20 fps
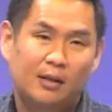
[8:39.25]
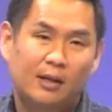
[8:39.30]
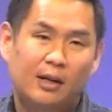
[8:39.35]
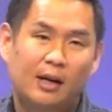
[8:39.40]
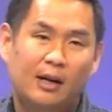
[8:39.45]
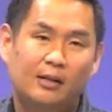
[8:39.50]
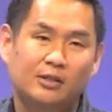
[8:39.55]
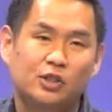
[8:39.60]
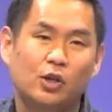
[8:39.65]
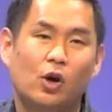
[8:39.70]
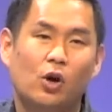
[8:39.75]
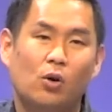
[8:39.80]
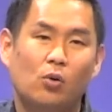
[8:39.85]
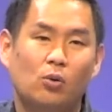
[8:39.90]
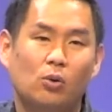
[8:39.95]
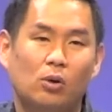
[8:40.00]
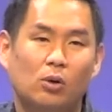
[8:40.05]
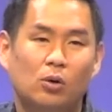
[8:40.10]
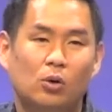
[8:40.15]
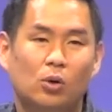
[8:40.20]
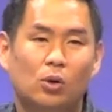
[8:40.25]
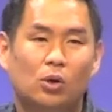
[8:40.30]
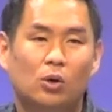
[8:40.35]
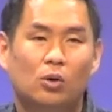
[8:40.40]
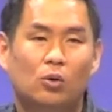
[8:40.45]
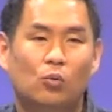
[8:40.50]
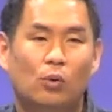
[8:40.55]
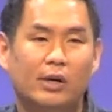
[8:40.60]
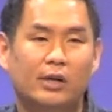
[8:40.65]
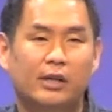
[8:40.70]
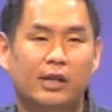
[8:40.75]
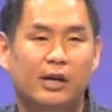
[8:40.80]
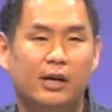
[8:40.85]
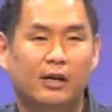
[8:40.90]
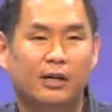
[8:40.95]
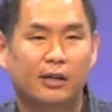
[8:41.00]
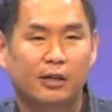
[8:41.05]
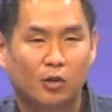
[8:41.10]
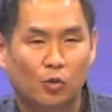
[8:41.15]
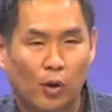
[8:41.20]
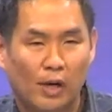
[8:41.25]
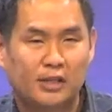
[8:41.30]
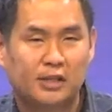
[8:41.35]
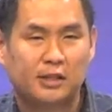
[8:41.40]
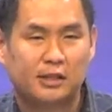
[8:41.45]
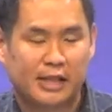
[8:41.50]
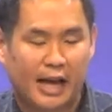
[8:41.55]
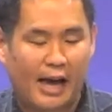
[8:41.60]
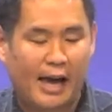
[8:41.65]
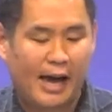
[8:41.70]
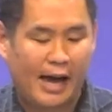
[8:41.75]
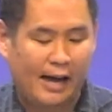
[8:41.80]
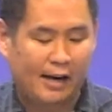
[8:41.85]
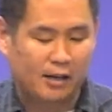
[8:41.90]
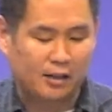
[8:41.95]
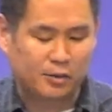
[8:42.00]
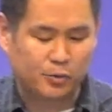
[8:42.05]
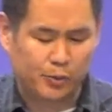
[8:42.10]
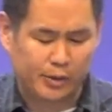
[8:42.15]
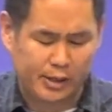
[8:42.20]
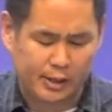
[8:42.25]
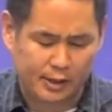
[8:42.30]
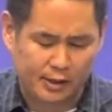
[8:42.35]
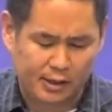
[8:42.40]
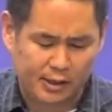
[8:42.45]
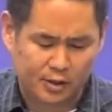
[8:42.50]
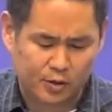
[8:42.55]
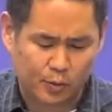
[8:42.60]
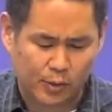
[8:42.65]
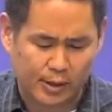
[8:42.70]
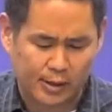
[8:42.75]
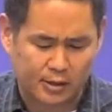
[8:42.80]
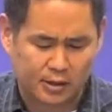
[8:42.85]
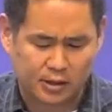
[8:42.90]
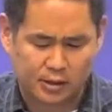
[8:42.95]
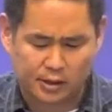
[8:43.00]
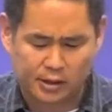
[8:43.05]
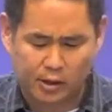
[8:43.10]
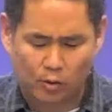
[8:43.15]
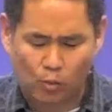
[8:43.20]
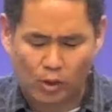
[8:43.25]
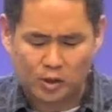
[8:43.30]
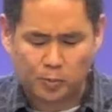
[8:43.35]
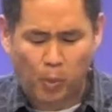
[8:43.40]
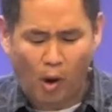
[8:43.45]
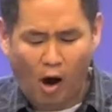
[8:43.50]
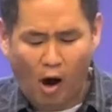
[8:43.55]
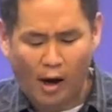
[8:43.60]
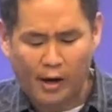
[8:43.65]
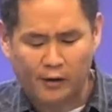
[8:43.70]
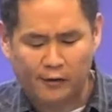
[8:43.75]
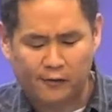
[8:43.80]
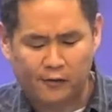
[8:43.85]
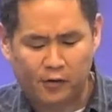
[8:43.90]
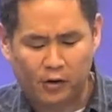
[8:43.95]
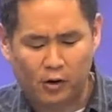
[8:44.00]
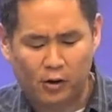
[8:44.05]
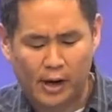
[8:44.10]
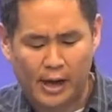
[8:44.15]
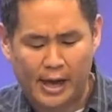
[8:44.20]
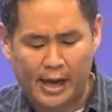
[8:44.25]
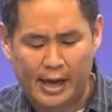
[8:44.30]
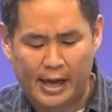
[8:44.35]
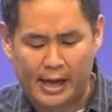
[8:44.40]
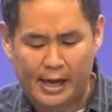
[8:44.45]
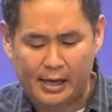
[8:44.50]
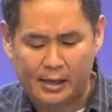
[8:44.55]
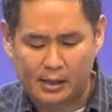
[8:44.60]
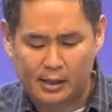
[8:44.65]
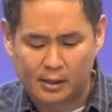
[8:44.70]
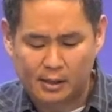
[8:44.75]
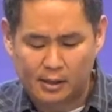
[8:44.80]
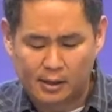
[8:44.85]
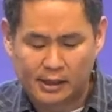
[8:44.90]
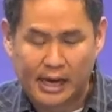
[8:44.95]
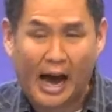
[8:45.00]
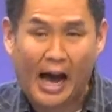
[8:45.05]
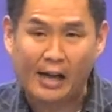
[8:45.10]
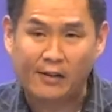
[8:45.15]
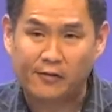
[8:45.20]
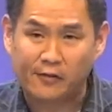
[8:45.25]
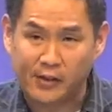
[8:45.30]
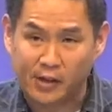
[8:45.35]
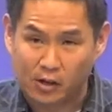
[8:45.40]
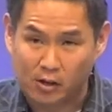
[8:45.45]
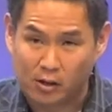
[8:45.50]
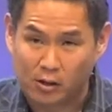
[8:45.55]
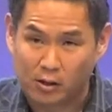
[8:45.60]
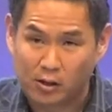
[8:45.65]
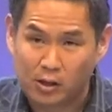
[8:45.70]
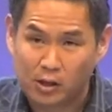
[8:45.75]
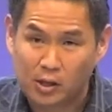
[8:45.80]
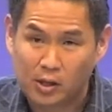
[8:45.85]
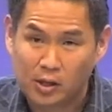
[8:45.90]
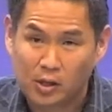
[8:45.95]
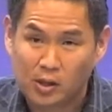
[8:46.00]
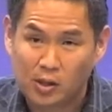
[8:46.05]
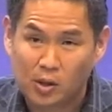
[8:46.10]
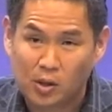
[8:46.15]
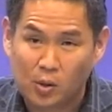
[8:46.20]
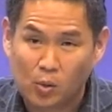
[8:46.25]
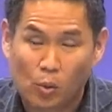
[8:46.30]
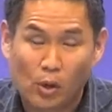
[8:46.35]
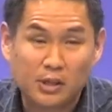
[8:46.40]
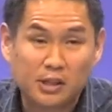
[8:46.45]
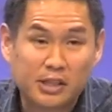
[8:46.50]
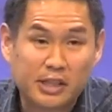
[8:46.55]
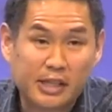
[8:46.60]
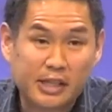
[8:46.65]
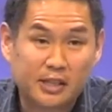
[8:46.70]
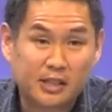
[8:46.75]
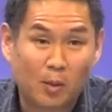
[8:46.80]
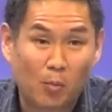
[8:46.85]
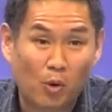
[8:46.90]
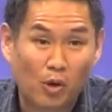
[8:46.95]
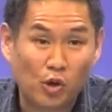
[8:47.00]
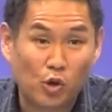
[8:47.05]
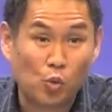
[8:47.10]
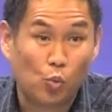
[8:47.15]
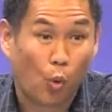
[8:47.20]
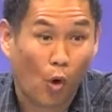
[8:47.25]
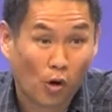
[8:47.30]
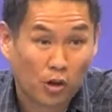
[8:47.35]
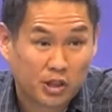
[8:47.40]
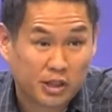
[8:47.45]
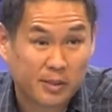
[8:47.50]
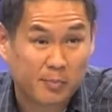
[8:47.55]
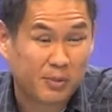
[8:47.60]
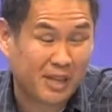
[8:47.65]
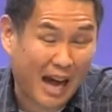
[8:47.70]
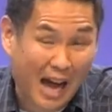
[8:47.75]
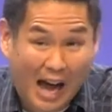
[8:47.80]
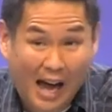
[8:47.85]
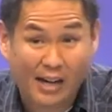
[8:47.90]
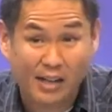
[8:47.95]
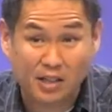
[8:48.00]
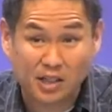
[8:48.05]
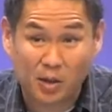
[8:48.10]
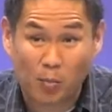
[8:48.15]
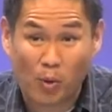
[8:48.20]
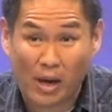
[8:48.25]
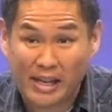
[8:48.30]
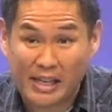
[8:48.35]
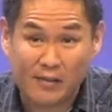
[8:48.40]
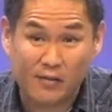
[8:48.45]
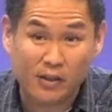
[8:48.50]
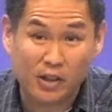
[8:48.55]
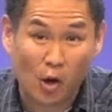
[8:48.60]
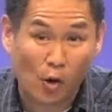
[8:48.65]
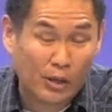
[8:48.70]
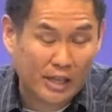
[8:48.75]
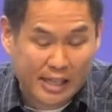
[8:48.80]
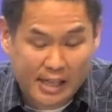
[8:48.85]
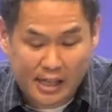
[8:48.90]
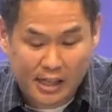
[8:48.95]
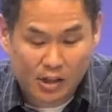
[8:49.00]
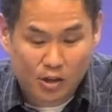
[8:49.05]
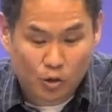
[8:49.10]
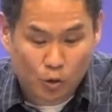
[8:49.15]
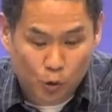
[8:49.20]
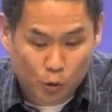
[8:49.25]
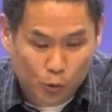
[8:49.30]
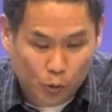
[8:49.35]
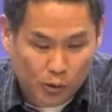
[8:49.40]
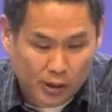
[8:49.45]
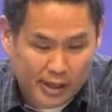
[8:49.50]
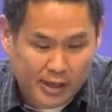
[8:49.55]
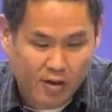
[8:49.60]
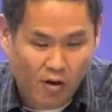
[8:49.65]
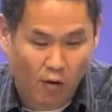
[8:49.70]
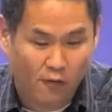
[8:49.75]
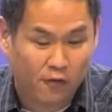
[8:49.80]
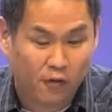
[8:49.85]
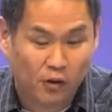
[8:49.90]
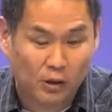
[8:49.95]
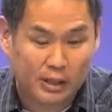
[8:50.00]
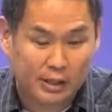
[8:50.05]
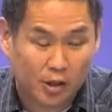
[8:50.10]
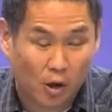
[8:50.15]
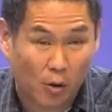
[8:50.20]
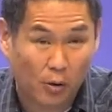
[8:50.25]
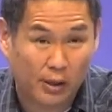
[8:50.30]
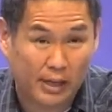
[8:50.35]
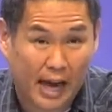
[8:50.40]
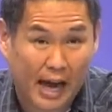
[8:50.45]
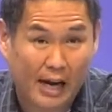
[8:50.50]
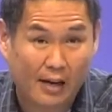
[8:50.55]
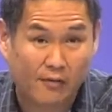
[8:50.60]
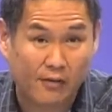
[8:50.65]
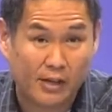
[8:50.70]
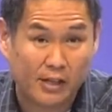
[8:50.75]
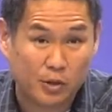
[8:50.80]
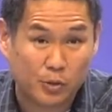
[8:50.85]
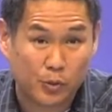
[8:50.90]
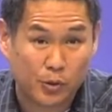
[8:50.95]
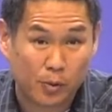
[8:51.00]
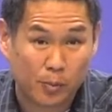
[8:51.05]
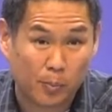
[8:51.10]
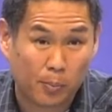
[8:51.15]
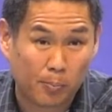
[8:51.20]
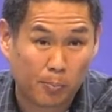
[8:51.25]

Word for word: Uh, so, one of the questions I had as reading this was, you know, was Potiphar a God-fearer? Was he someone who worshiped God in some way, even though he didn't truly or fully know the God of Israel,